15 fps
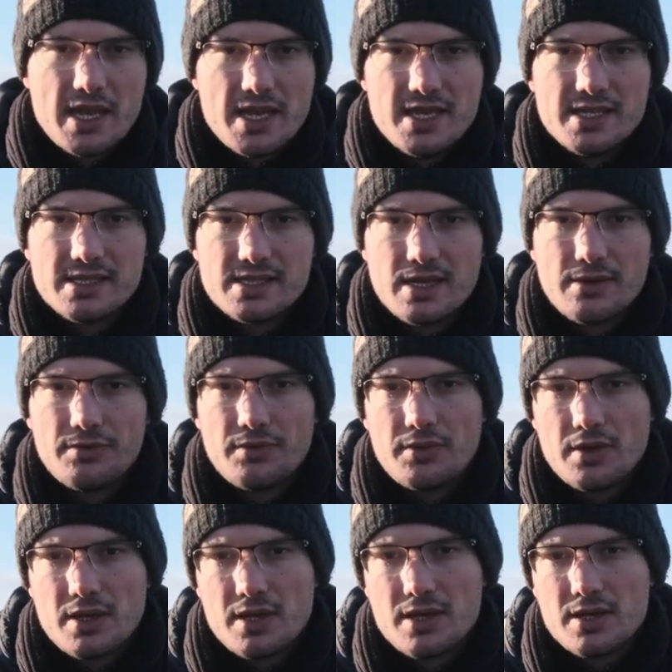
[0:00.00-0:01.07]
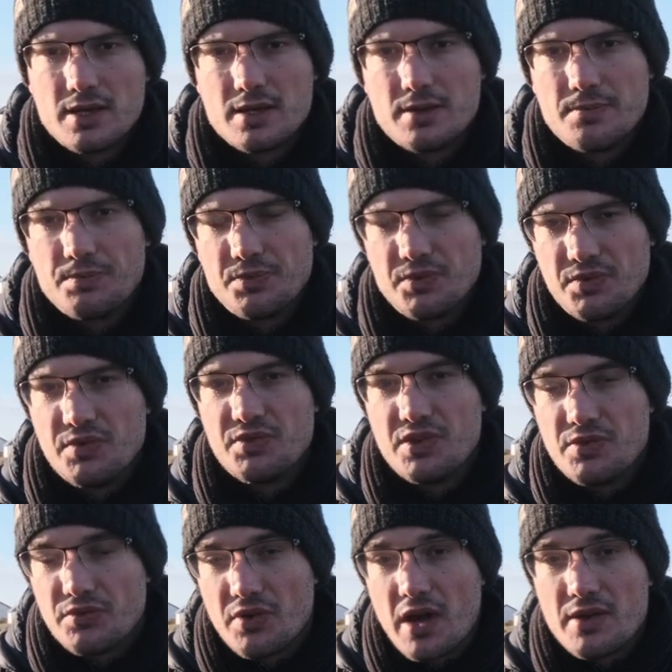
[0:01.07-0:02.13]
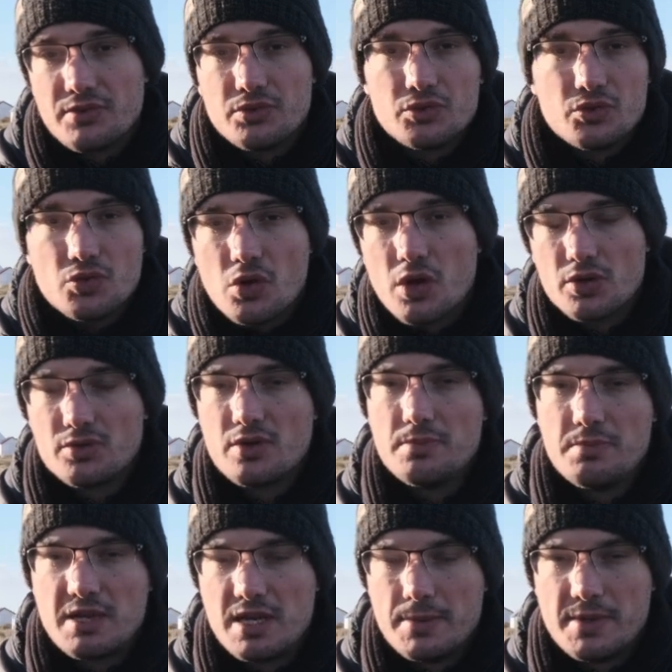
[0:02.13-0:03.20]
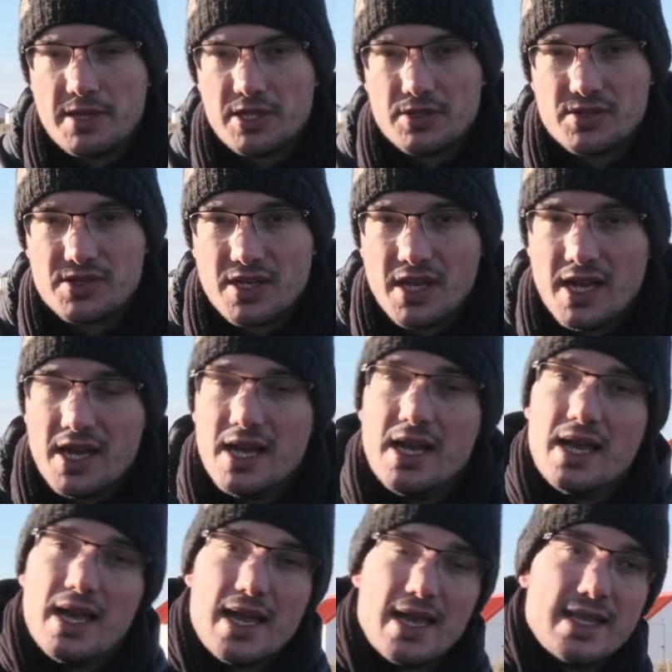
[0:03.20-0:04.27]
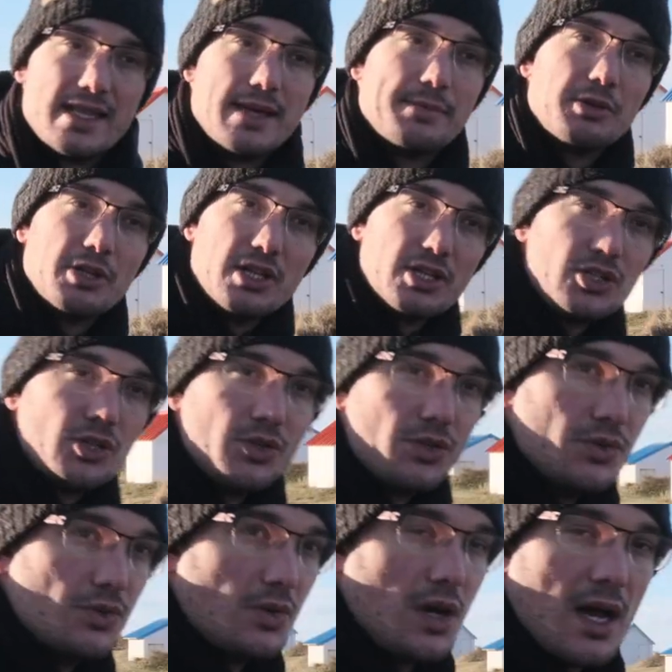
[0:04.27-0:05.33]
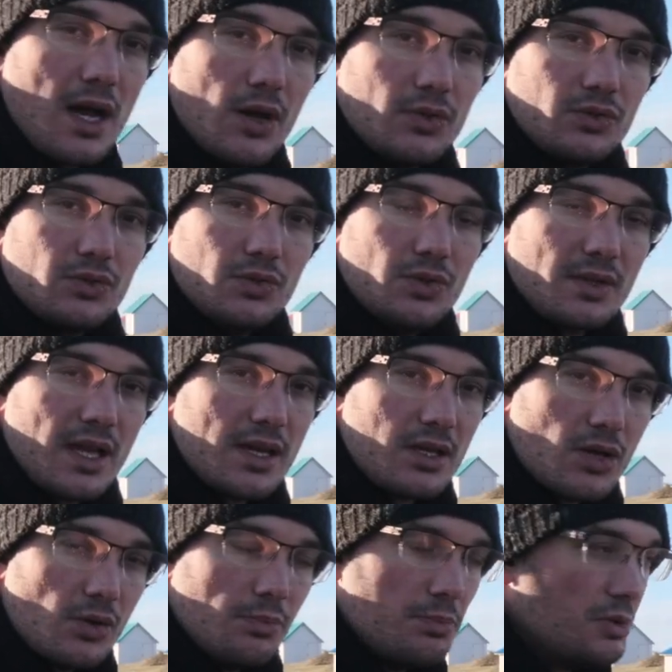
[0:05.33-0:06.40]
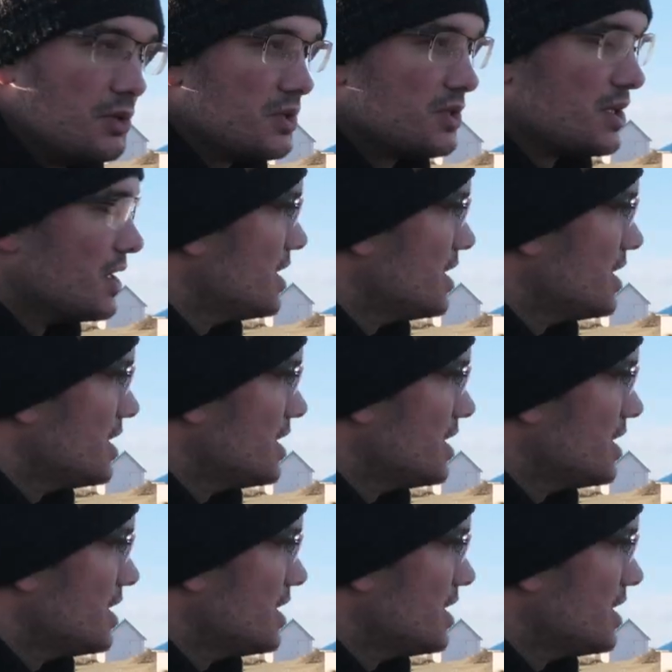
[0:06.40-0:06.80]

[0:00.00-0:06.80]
XF 55 to 200 millimeters. And I'm gonna show you how you can compose